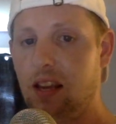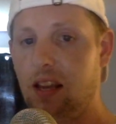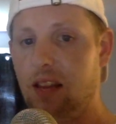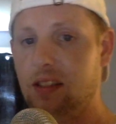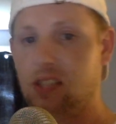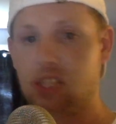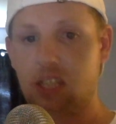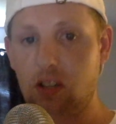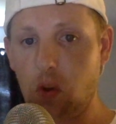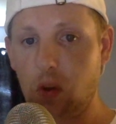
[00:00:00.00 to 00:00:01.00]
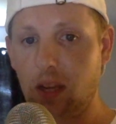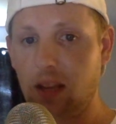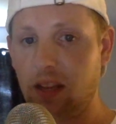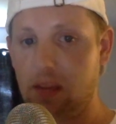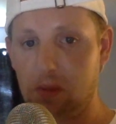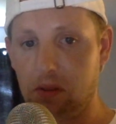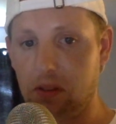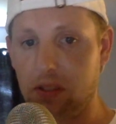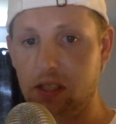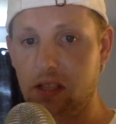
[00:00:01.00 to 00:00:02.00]
and they still don't get labeled,
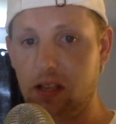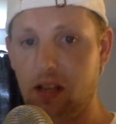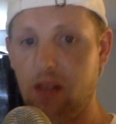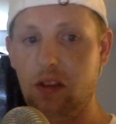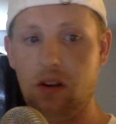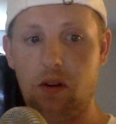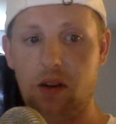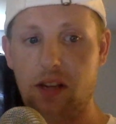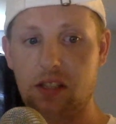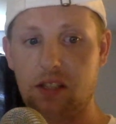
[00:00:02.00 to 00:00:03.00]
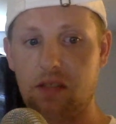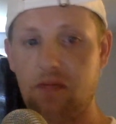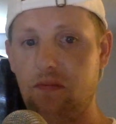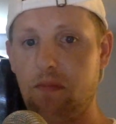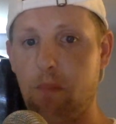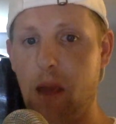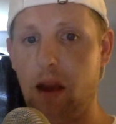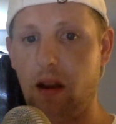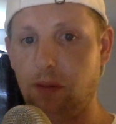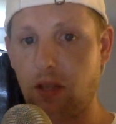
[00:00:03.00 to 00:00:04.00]
as bad
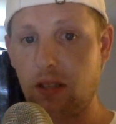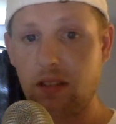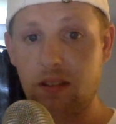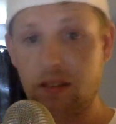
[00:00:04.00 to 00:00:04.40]
optics.